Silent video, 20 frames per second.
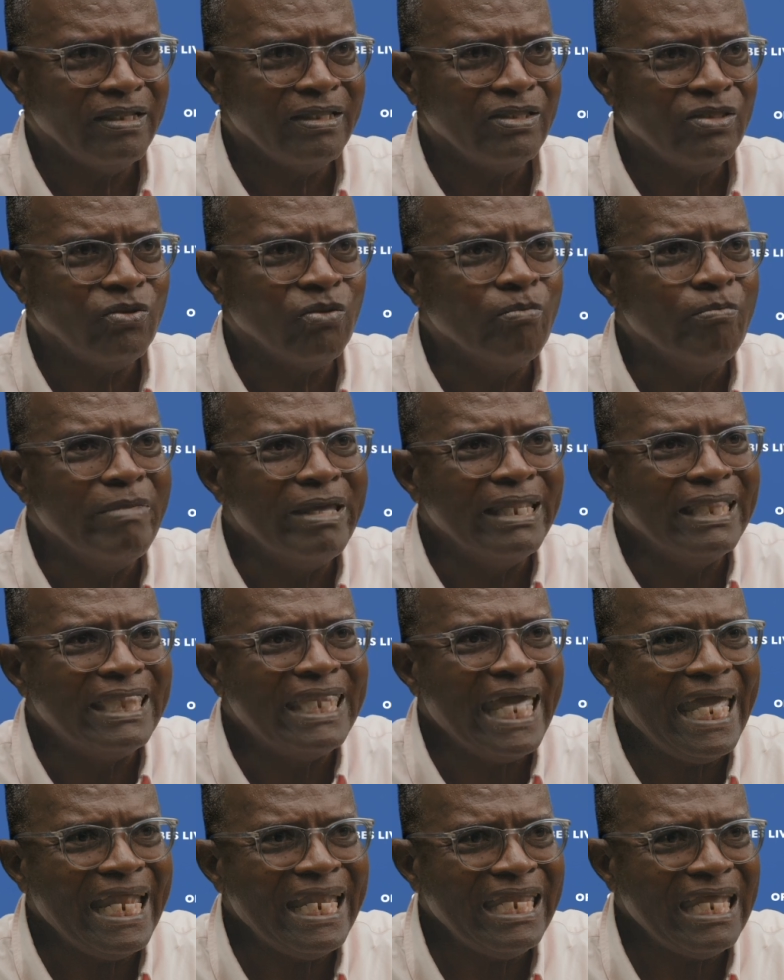to
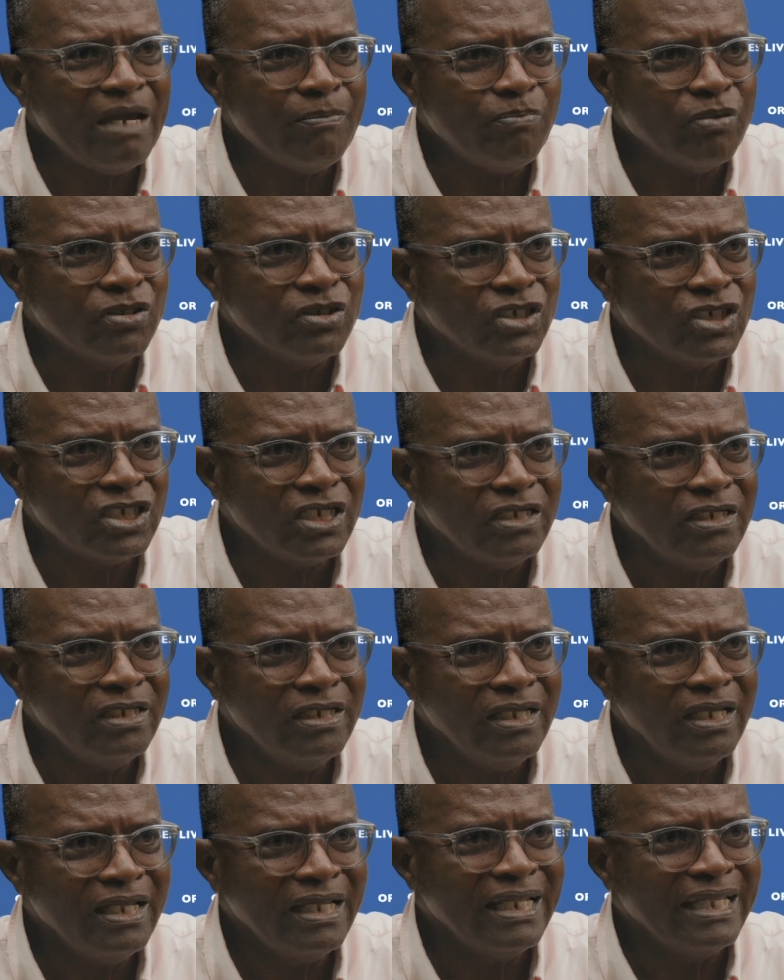maintain their position
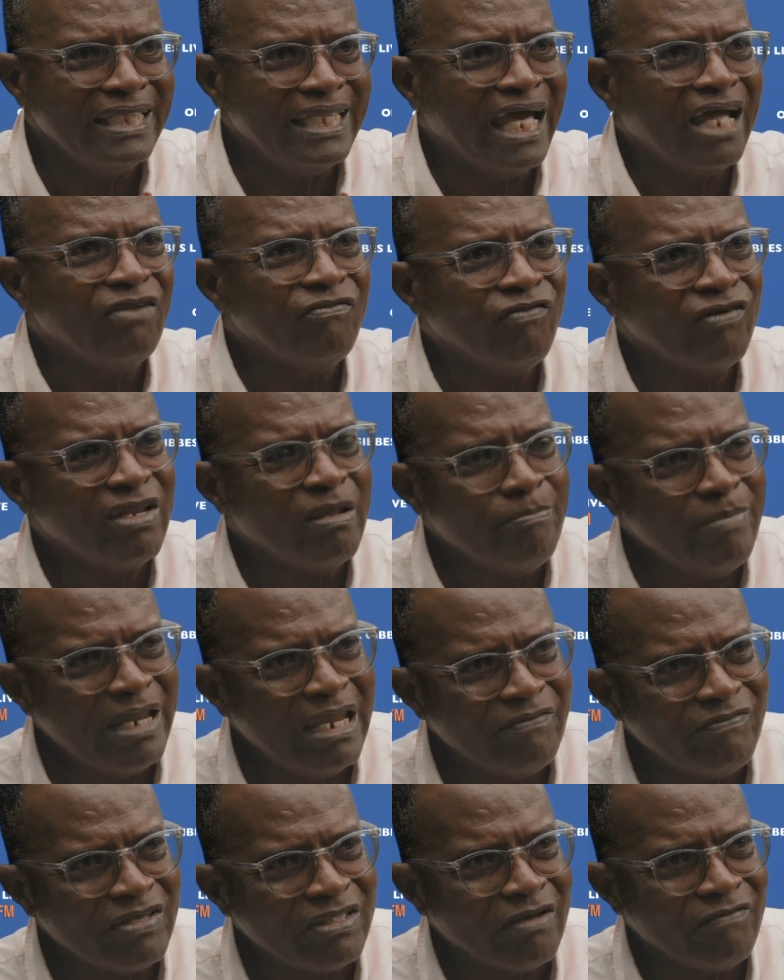than for the
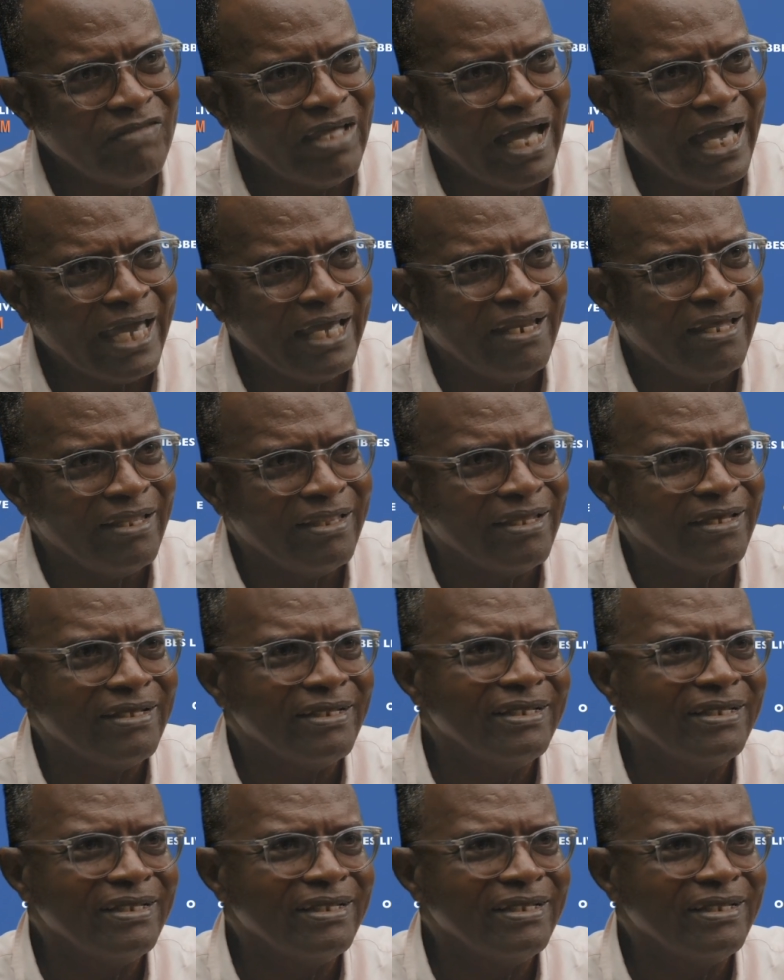benefit of the island.